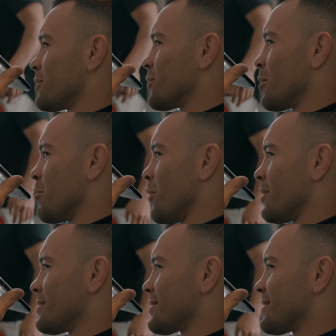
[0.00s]
to it,
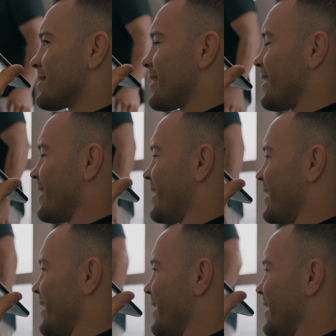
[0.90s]
boys. Okay,
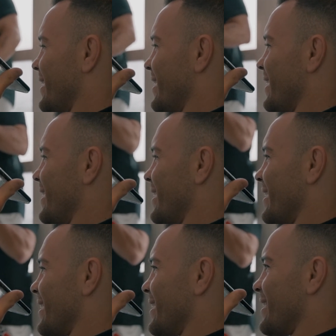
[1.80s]

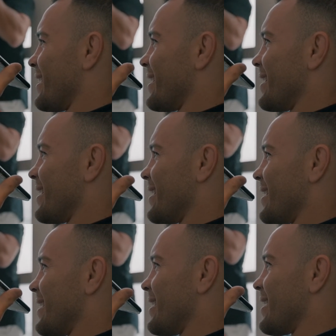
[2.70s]
guys.
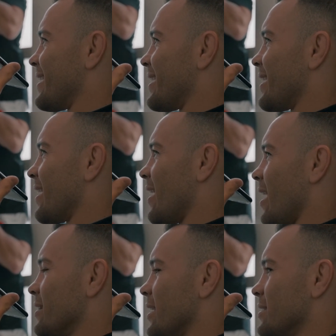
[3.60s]
Thanks. All right, All
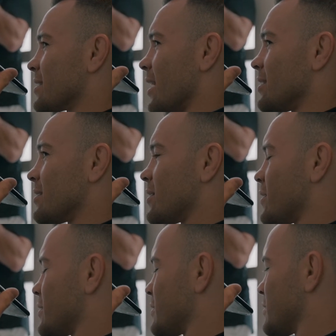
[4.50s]
thanks, guys. guys.
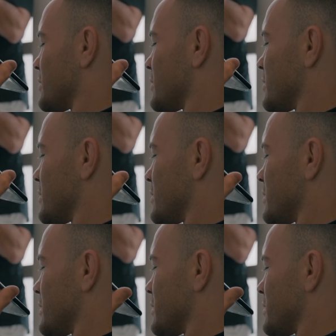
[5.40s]
Happy holidays.
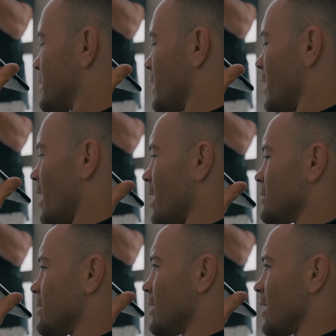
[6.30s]
All right, see
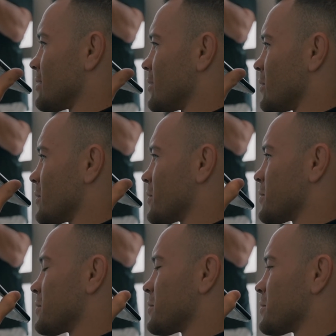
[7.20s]
you guys soon. Take care.